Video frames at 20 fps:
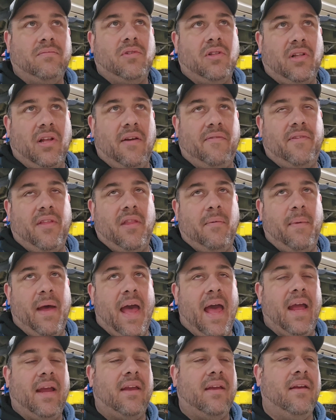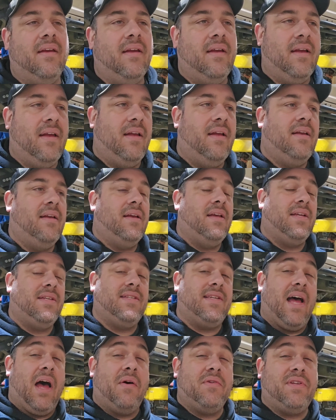lift in the back. It
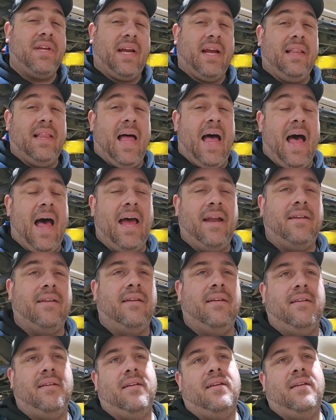sounds like a lot.